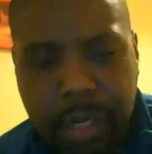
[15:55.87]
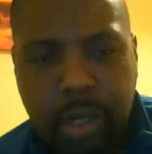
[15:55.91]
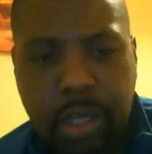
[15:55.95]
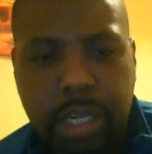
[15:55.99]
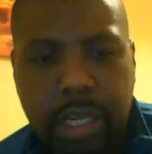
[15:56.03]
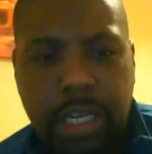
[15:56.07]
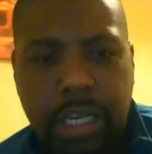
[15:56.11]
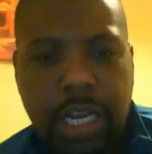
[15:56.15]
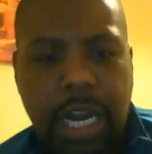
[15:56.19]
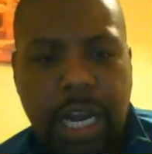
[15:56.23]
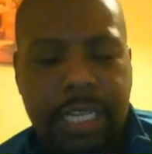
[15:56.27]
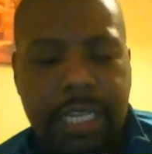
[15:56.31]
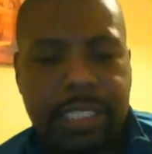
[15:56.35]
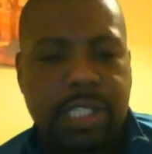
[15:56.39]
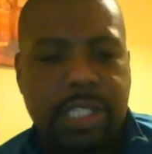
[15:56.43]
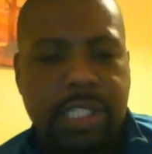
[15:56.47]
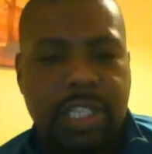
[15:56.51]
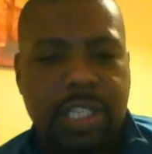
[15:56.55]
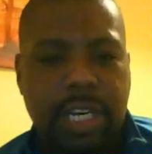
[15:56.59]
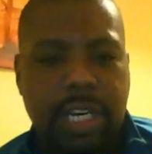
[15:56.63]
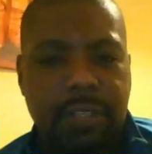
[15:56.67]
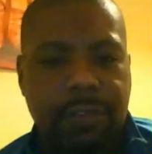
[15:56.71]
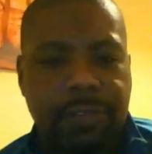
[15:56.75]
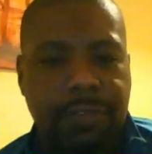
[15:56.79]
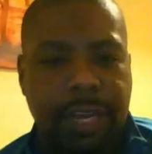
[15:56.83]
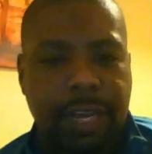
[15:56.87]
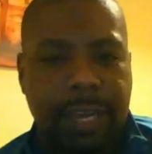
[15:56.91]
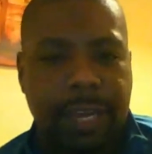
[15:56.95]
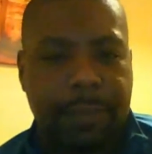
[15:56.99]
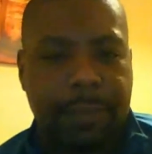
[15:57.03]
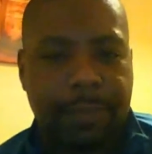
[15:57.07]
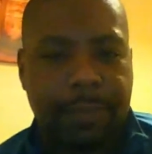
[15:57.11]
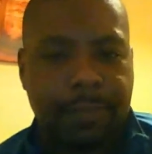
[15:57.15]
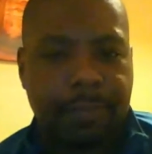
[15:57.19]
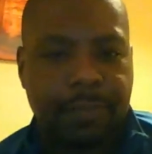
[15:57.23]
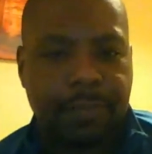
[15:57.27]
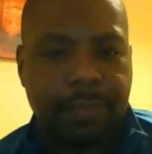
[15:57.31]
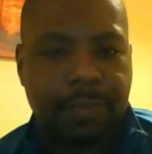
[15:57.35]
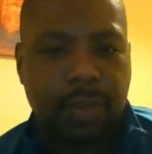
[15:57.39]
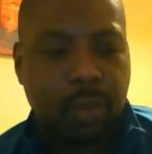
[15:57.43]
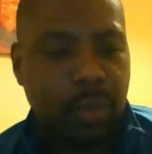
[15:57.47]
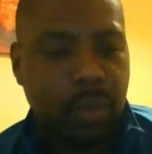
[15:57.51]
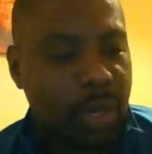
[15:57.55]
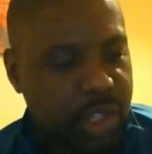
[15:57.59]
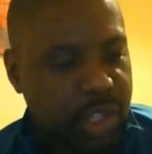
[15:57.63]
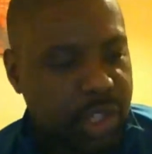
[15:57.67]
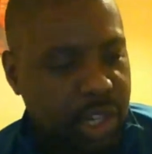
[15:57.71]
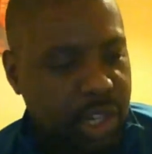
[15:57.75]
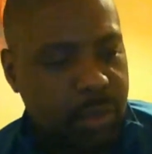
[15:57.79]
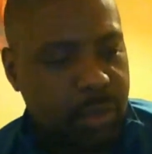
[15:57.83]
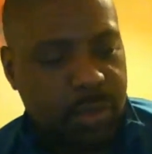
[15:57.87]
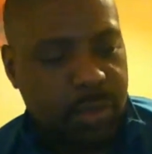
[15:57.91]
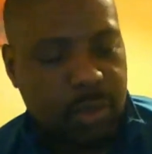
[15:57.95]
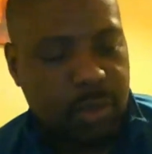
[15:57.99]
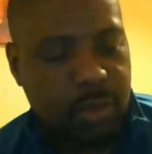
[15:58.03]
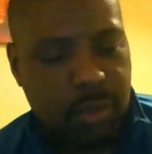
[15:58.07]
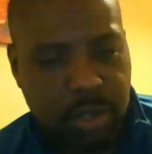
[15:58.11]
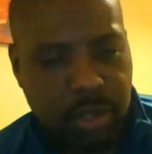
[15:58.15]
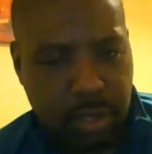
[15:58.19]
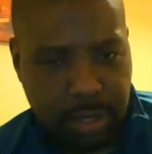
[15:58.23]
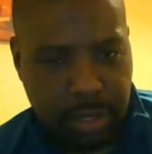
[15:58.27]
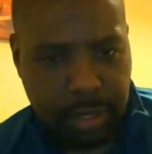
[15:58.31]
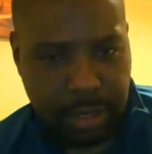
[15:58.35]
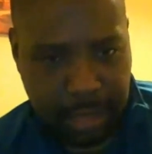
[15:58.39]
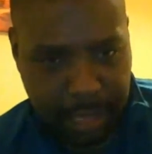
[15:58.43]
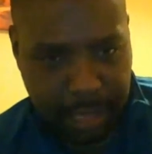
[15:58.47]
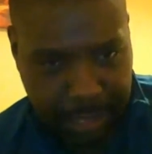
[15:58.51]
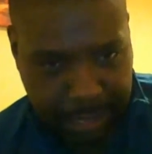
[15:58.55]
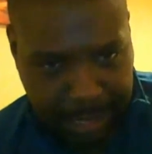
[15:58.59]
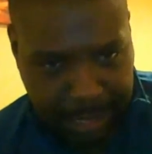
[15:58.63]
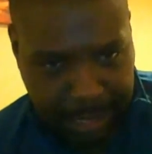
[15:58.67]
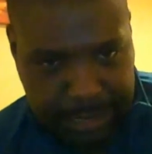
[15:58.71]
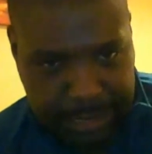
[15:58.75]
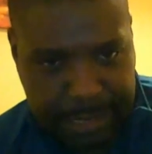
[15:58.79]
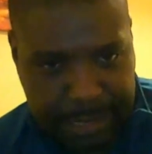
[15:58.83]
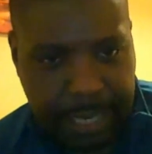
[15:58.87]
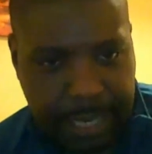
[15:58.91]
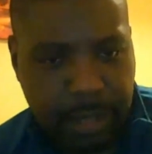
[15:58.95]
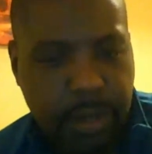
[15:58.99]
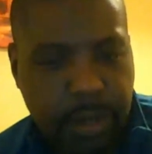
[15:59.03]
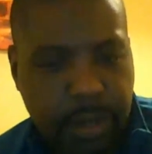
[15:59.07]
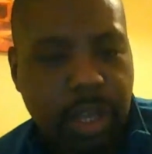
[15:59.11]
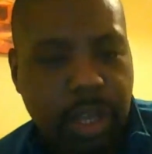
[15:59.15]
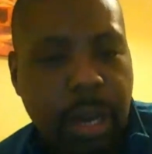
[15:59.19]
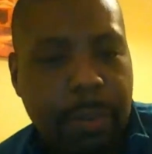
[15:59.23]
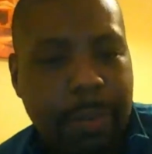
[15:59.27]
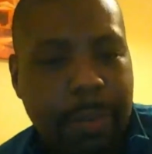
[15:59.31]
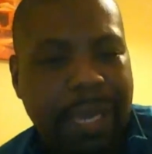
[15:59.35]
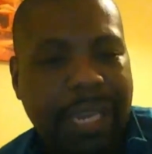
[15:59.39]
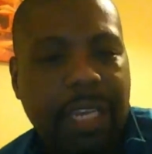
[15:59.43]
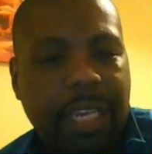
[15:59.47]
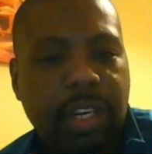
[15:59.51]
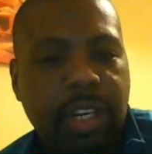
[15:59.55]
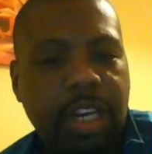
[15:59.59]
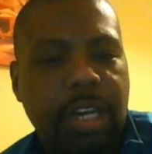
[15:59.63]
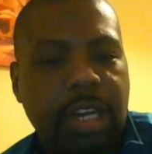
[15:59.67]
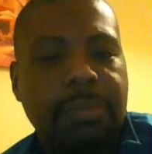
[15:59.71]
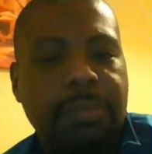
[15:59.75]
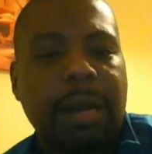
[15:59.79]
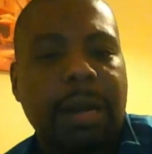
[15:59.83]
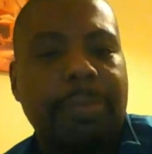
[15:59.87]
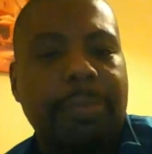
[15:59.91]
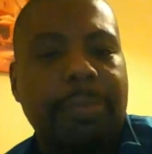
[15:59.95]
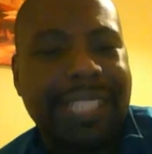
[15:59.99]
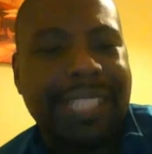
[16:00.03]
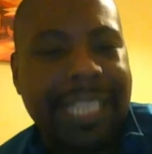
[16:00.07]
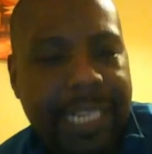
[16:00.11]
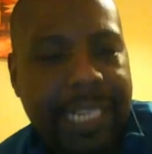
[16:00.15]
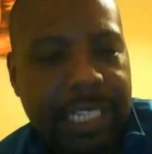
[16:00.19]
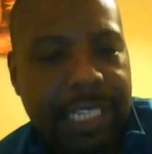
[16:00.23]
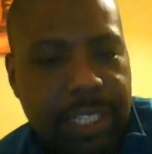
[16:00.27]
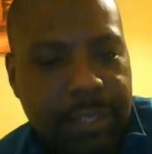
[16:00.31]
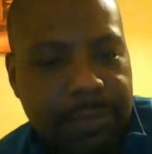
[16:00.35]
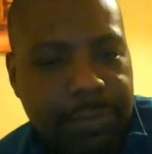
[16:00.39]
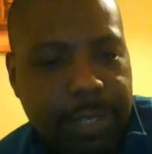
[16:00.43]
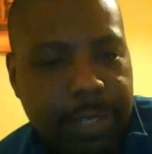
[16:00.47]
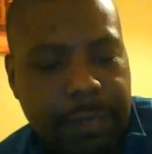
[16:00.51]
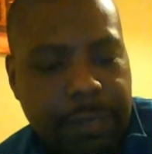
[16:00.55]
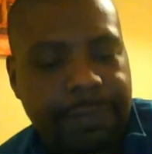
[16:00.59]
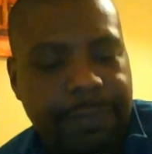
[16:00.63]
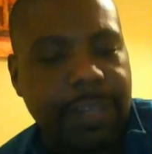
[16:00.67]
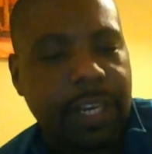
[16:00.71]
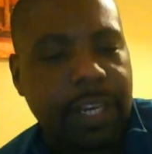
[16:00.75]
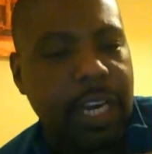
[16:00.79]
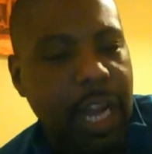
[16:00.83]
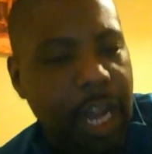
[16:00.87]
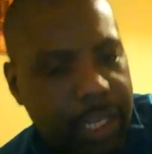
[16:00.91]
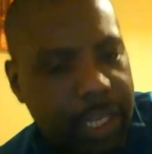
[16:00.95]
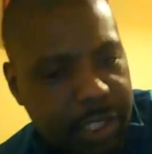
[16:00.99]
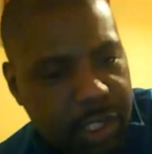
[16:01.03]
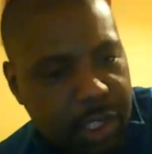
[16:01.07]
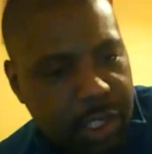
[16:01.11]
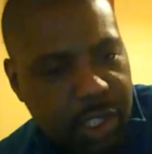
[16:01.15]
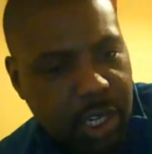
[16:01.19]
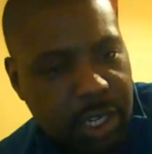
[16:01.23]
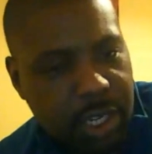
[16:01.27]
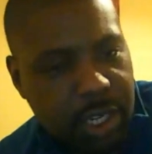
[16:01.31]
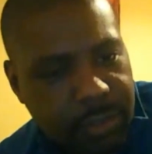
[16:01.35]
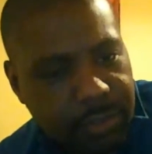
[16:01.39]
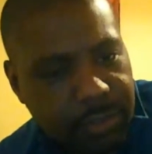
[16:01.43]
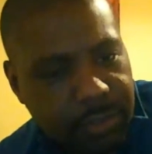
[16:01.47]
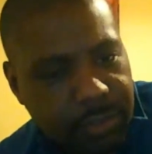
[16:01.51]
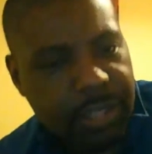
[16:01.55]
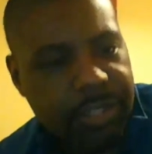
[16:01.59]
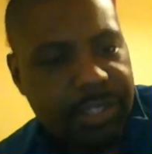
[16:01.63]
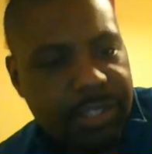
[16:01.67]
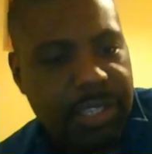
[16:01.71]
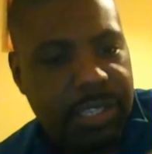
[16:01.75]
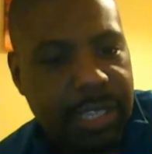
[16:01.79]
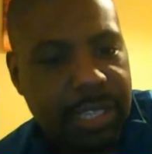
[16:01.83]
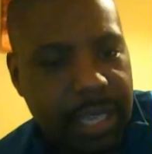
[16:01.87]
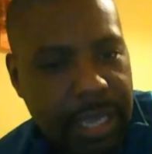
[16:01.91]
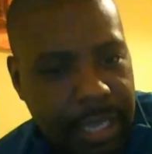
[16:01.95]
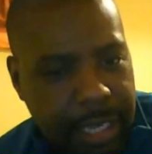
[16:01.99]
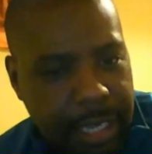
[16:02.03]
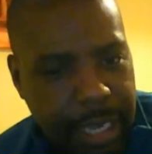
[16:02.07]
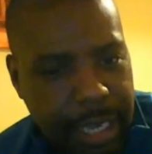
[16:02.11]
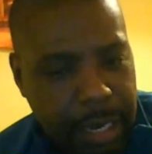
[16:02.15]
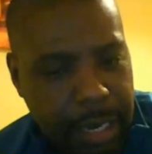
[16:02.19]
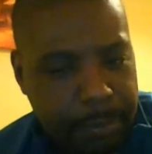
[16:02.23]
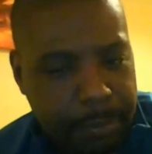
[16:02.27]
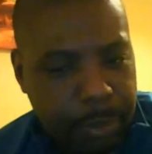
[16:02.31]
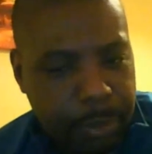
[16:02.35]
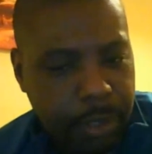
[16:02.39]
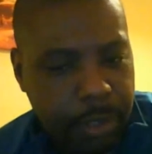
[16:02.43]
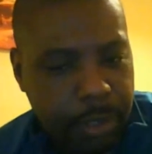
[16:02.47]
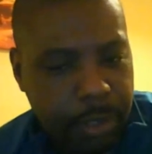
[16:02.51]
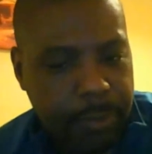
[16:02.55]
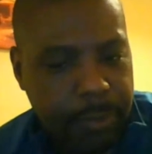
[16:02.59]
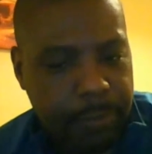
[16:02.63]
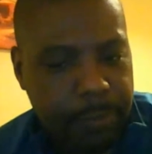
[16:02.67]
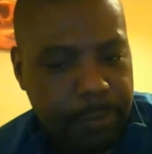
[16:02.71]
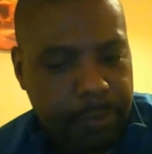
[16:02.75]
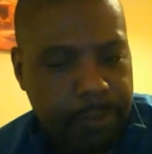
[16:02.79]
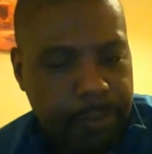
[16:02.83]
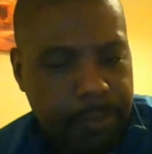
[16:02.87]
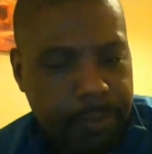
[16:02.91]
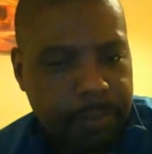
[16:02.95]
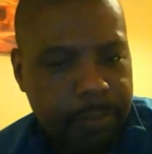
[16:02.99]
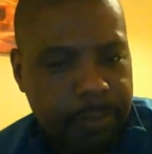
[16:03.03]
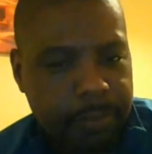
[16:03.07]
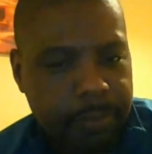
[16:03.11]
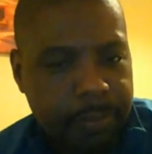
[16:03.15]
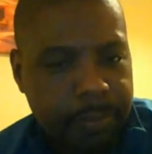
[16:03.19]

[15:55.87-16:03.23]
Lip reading: Go back and look at the Carson Jones fight, where Jones, like I said, go and look at my prediction video for Carson Jones versus Kell Brook.